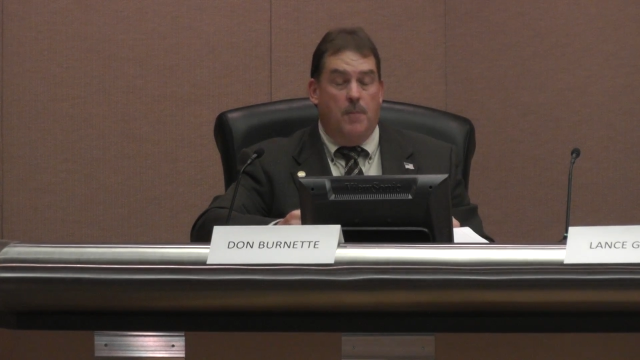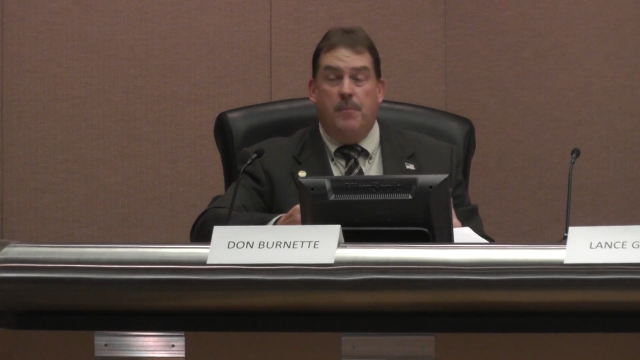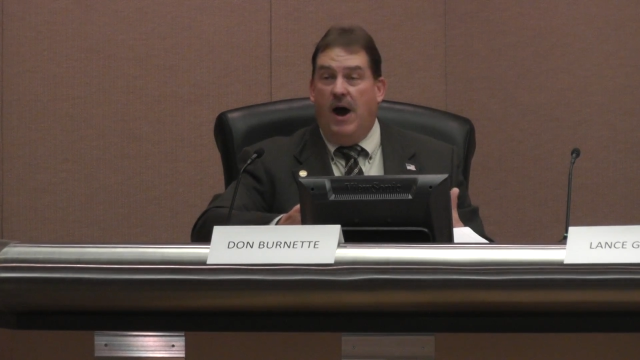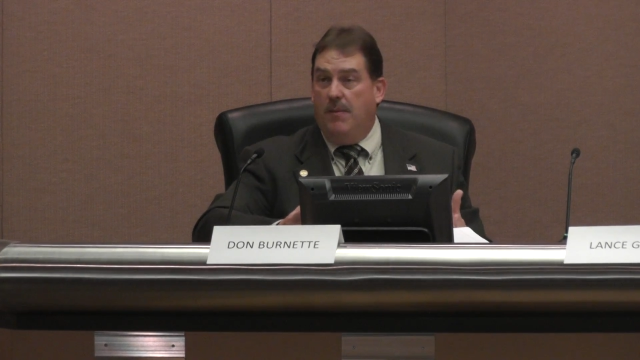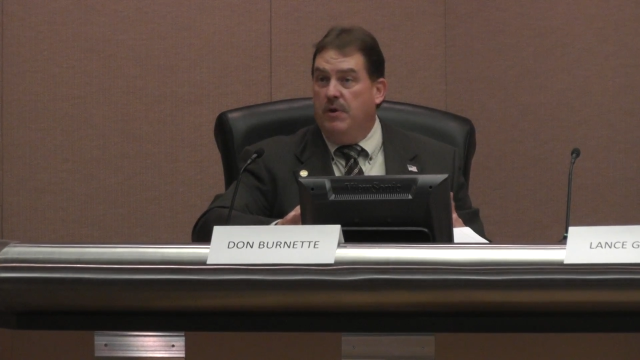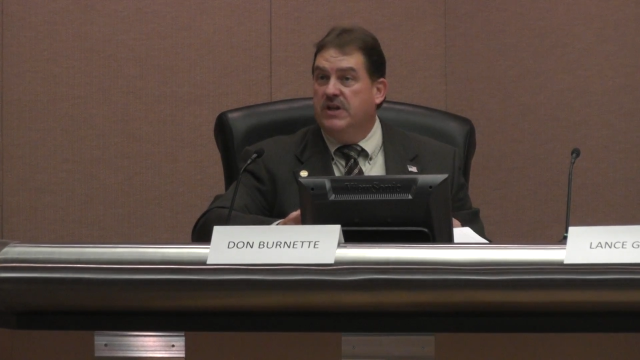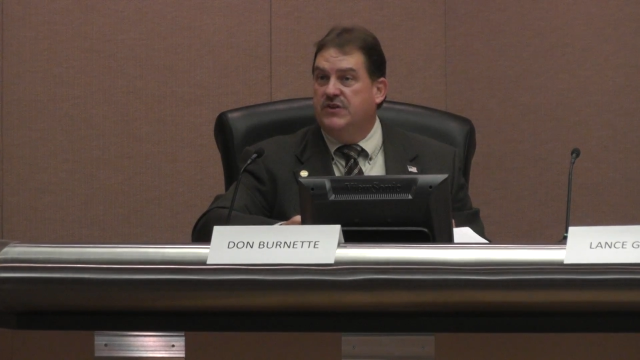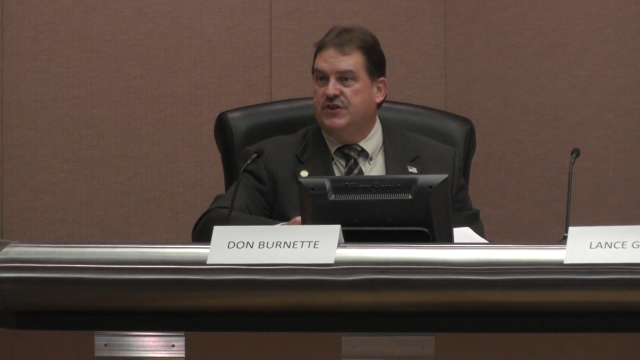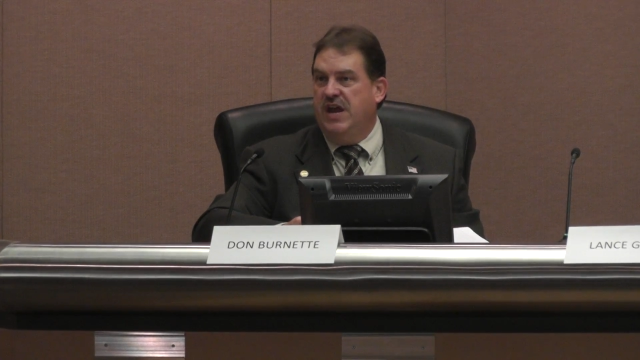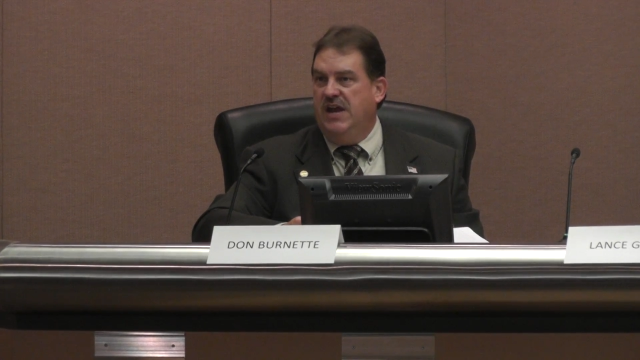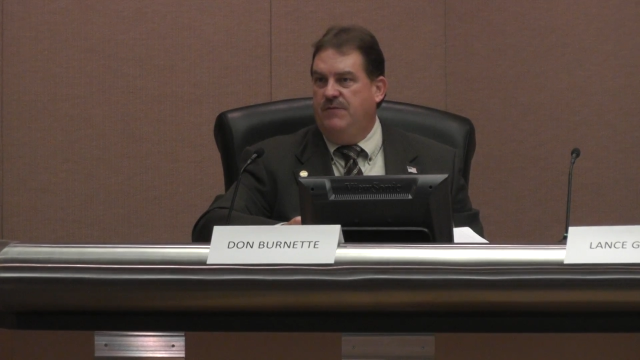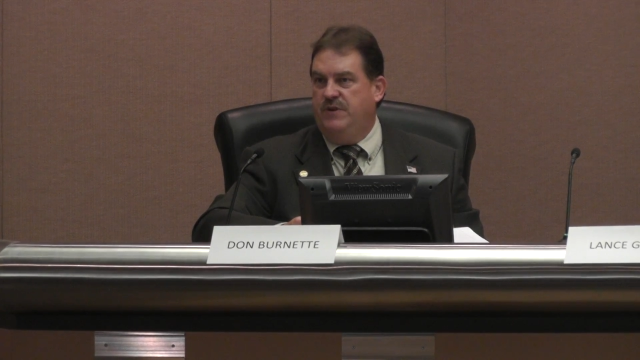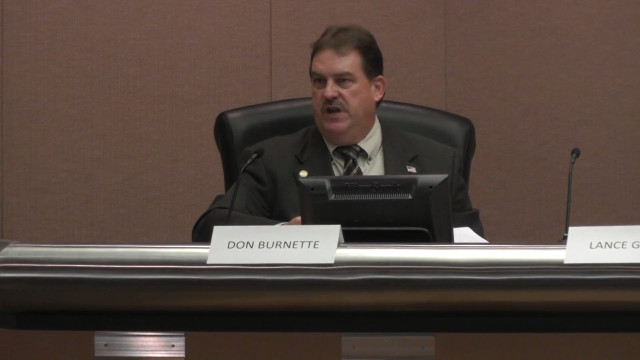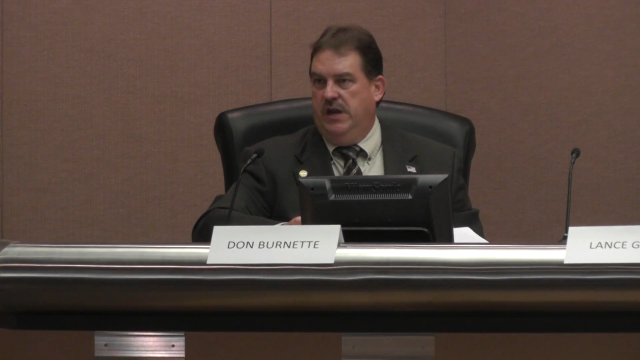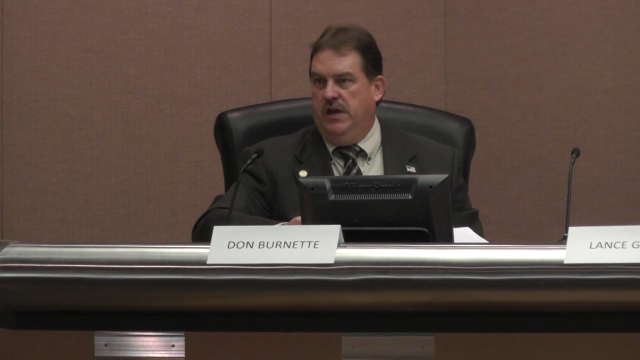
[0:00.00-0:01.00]
Public
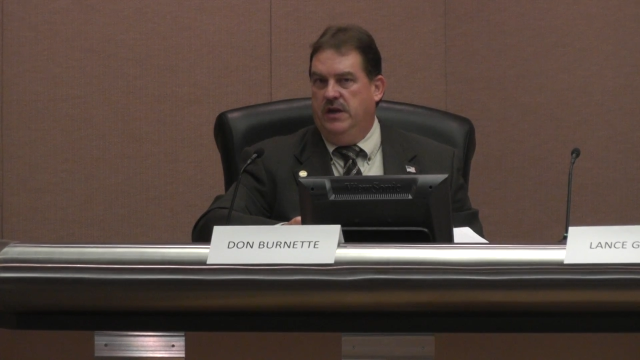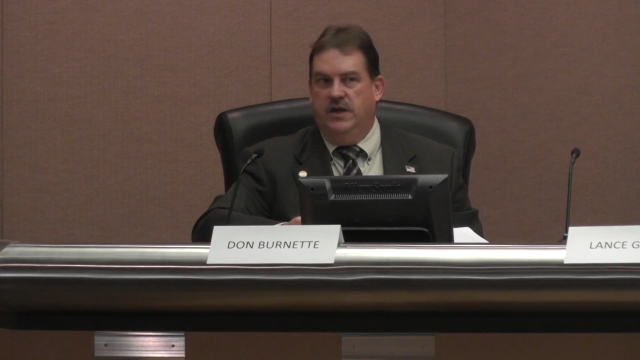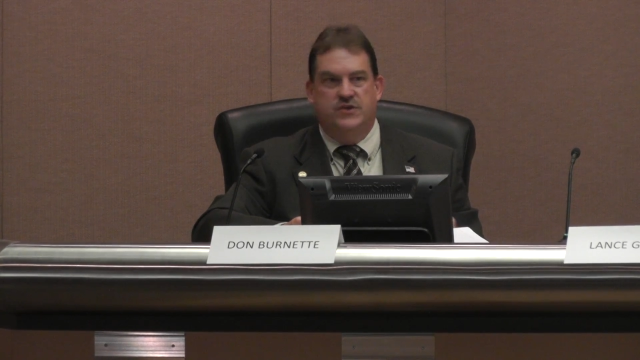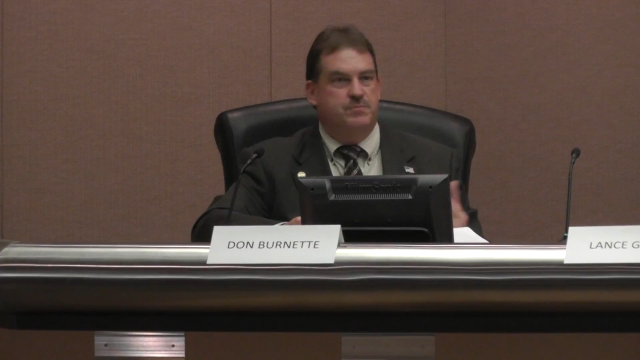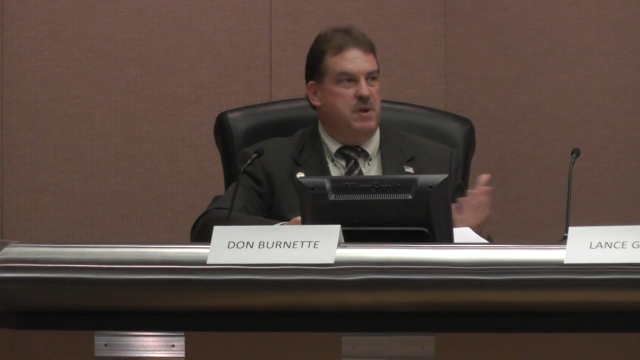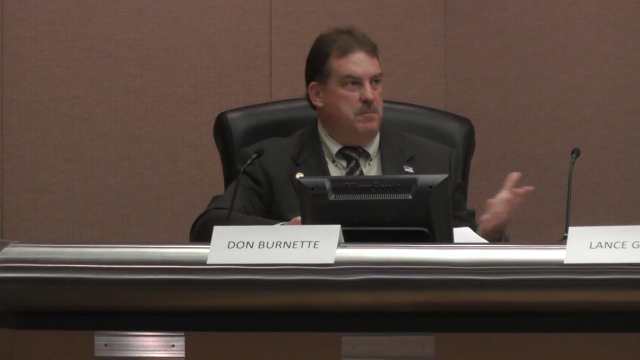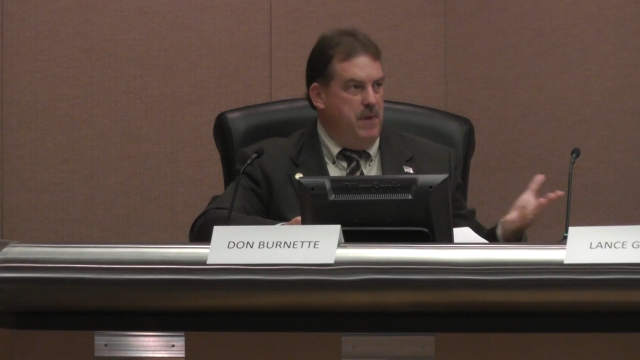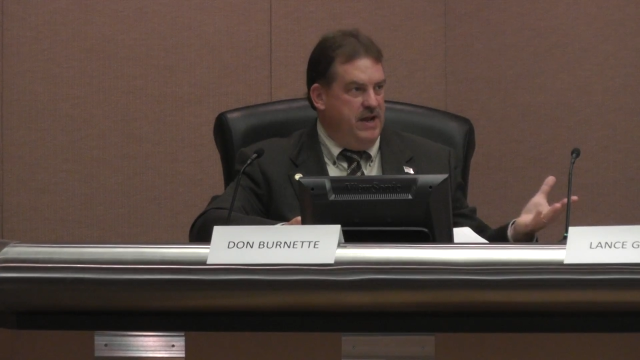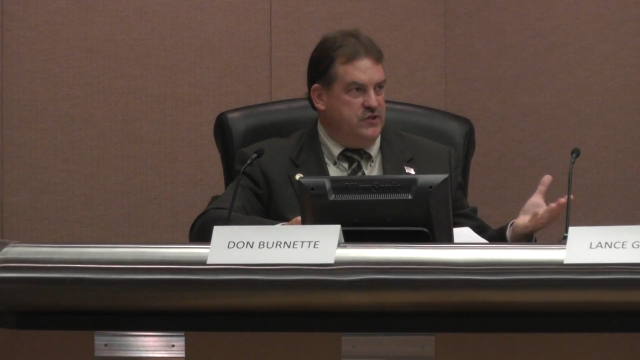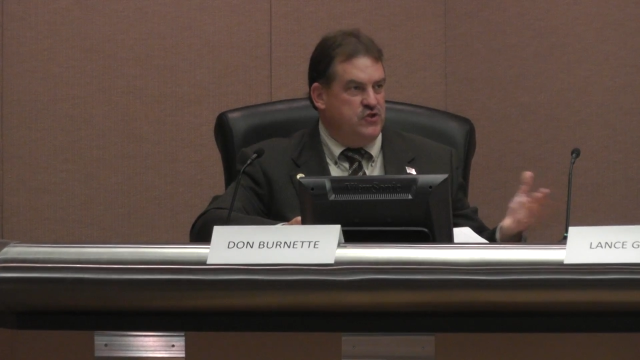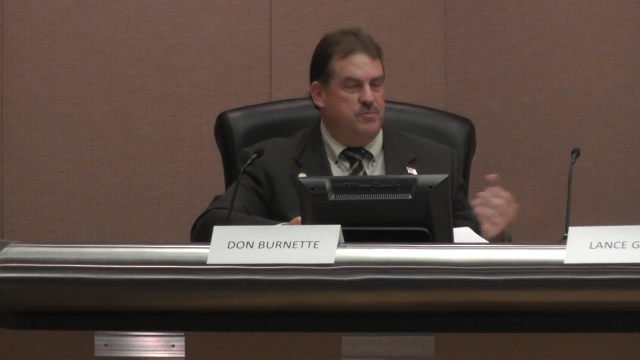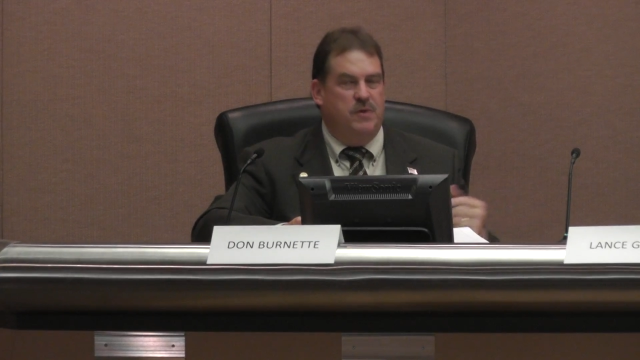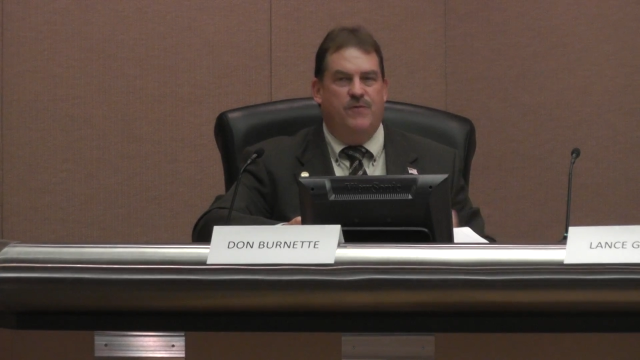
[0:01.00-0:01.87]
safety, it's been mentioned